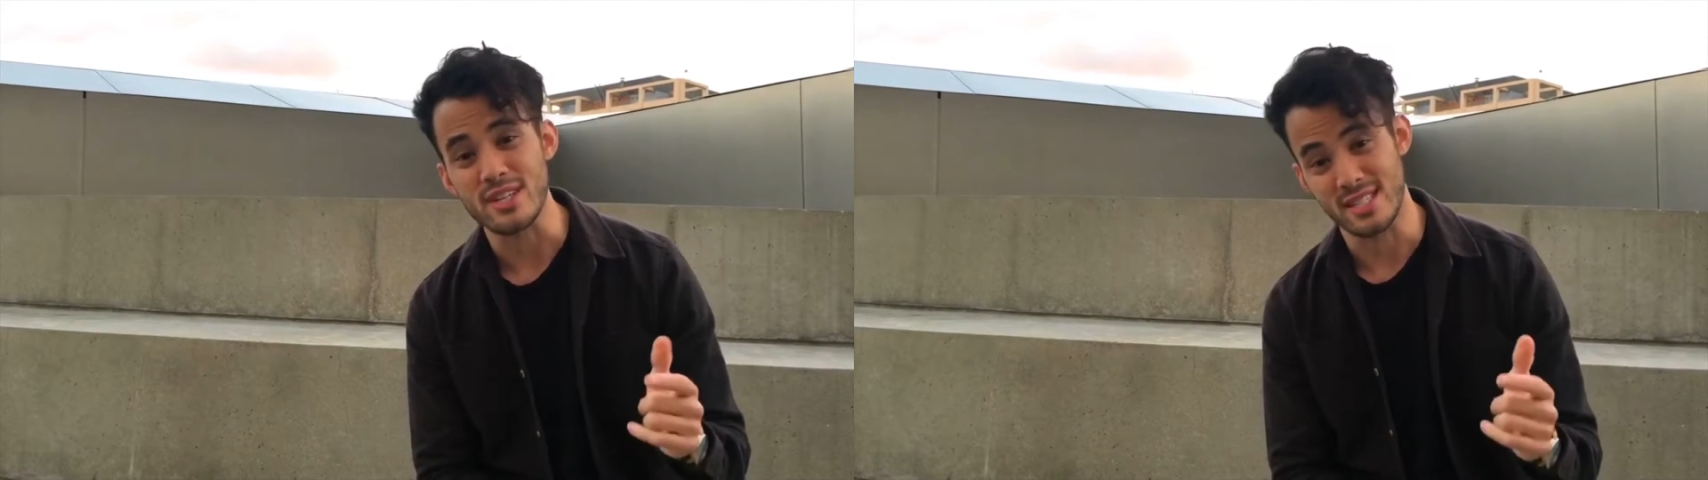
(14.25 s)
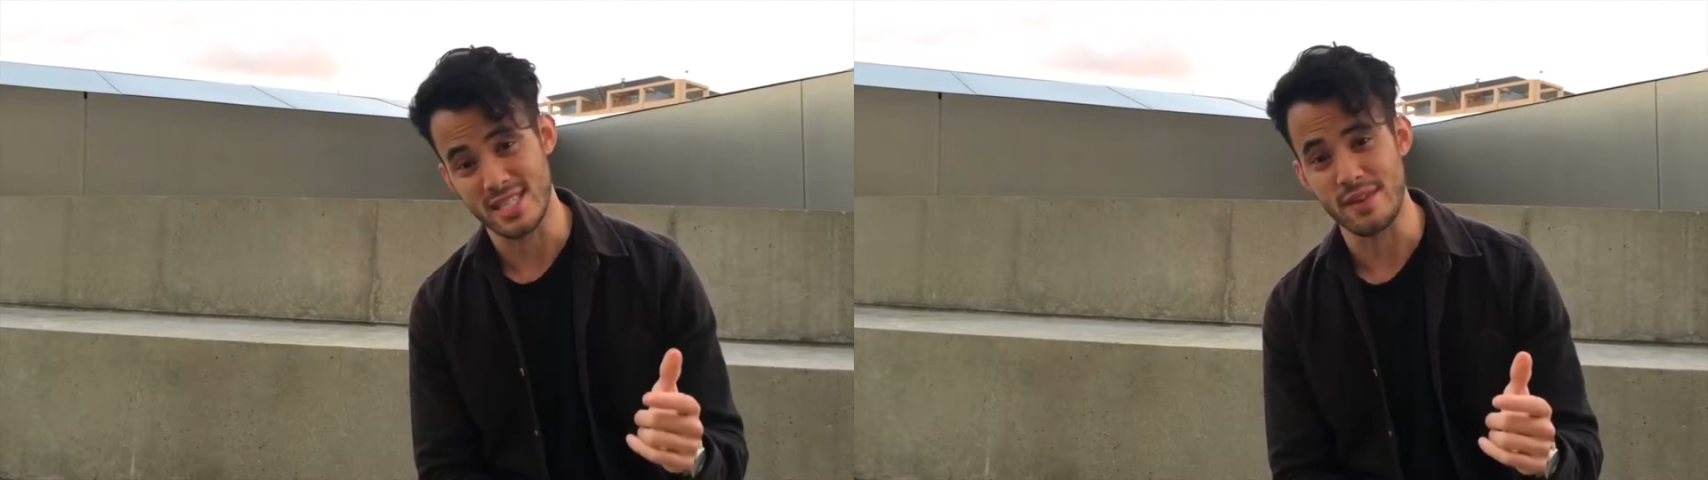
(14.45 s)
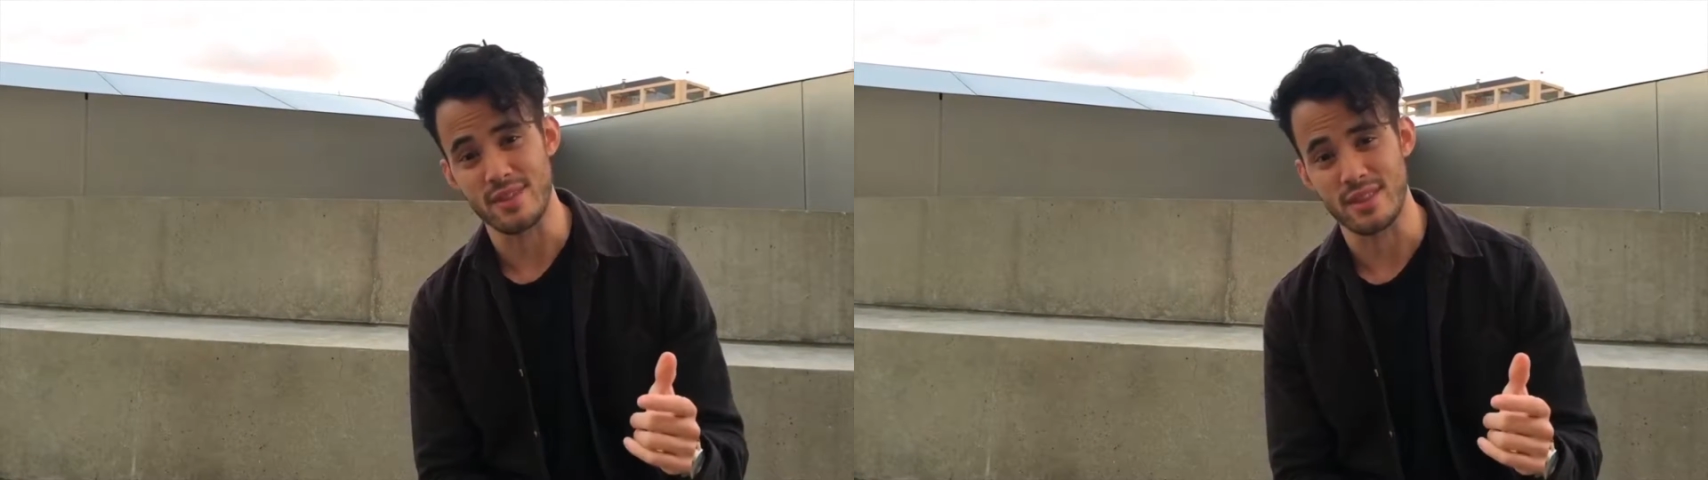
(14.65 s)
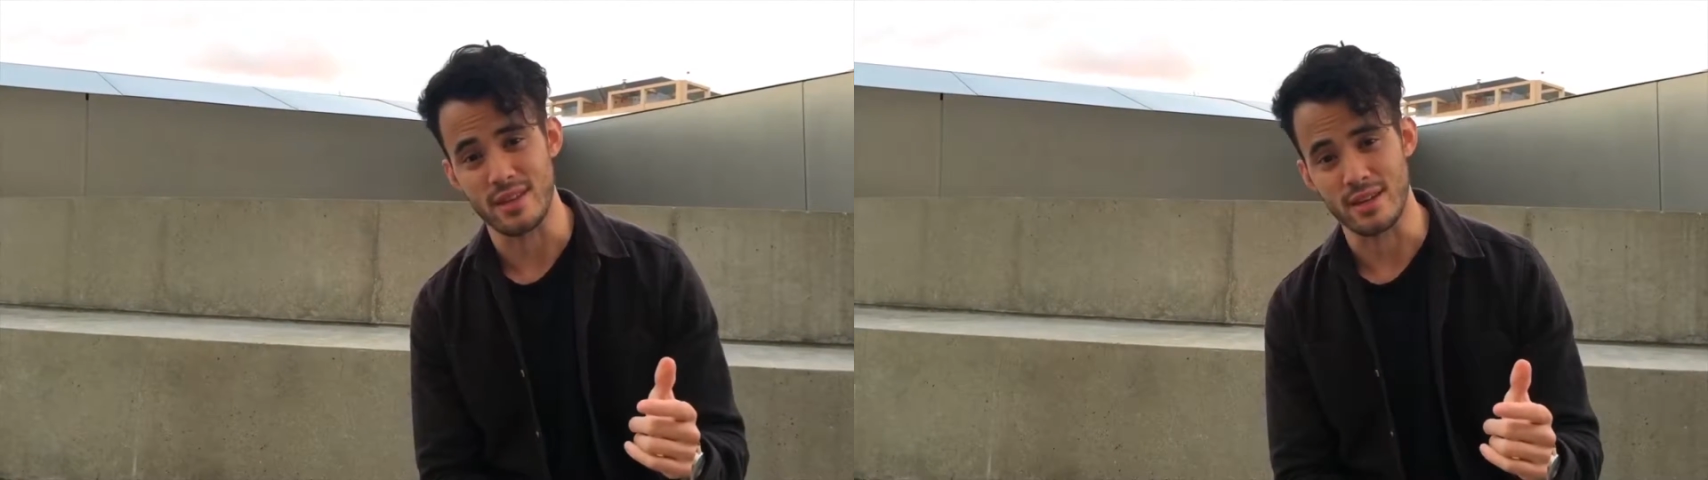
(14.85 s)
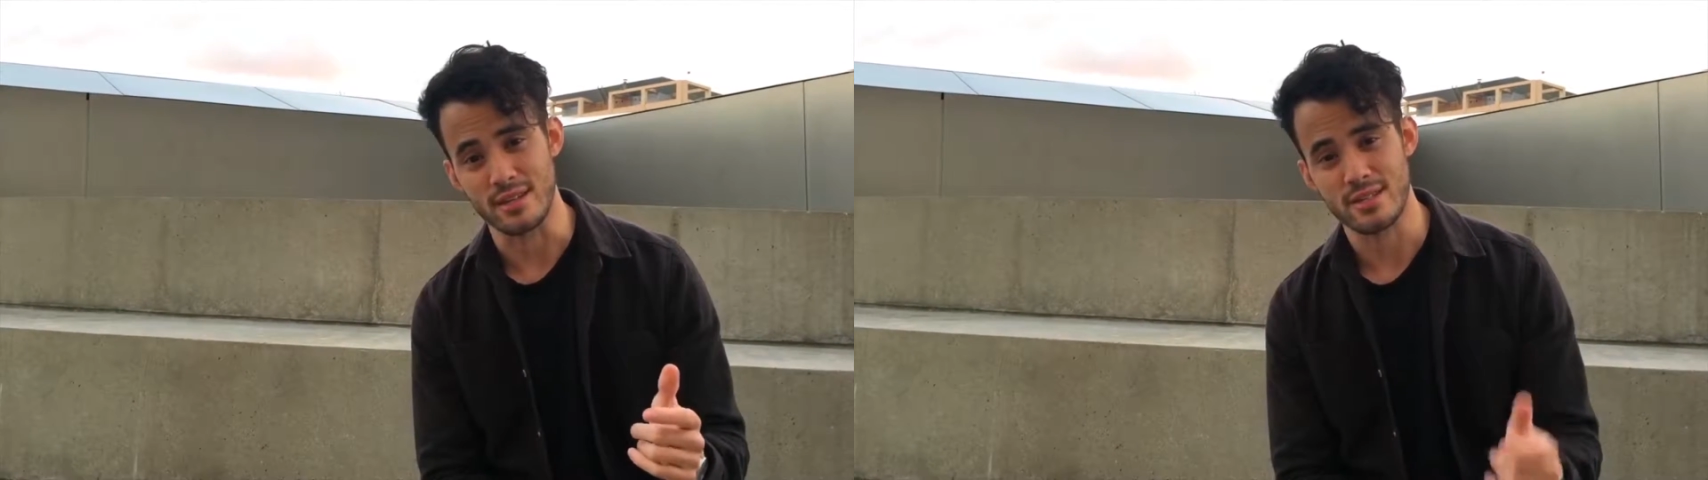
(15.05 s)
on seven
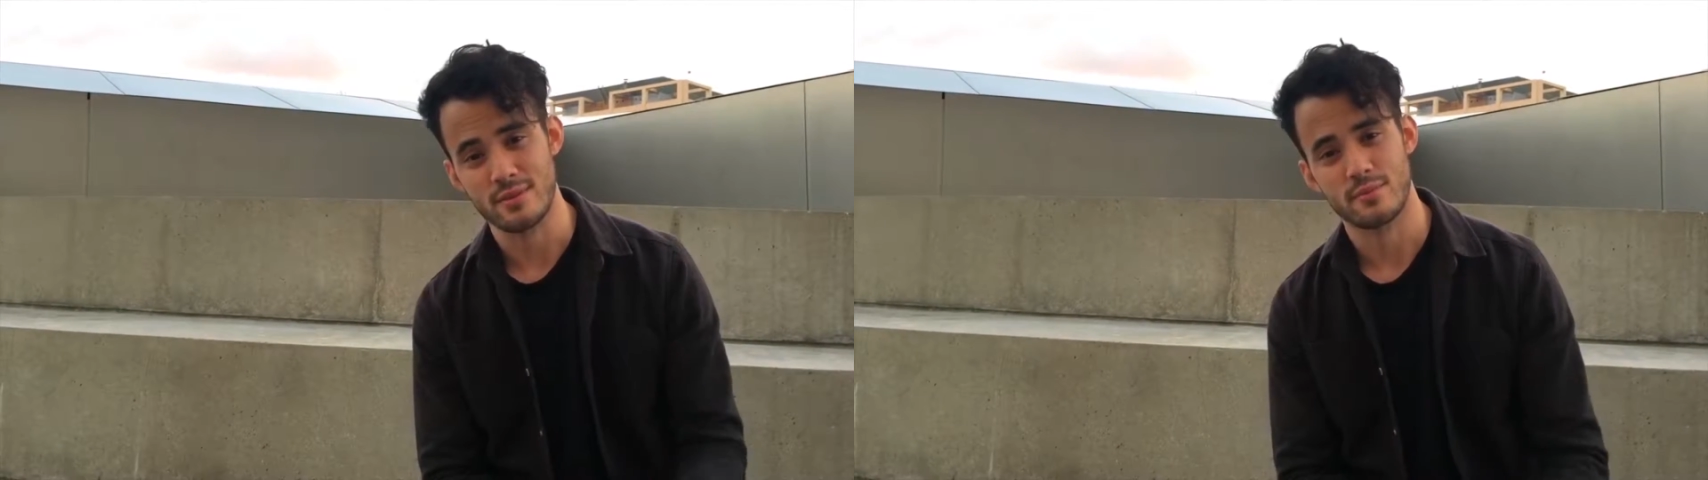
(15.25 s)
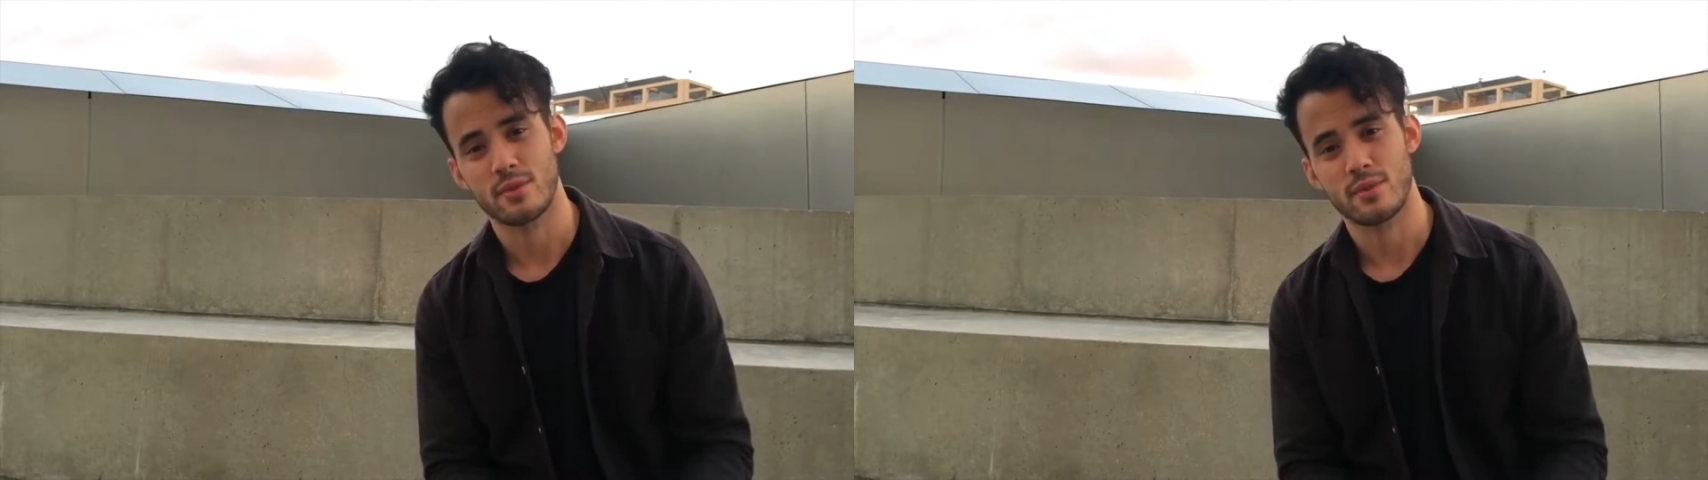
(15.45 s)
things: